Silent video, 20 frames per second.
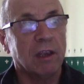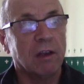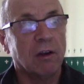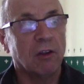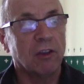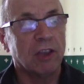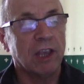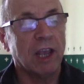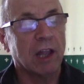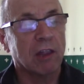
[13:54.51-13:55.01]
on
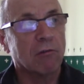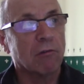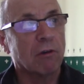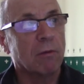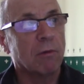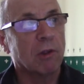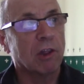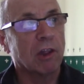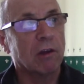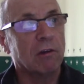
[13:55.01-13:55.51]
the X
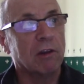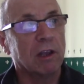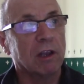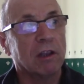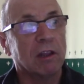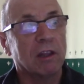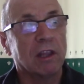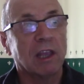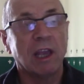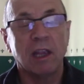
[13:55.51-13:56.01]
chromosome it
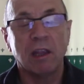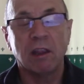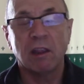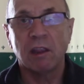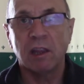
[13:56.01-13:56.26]
contains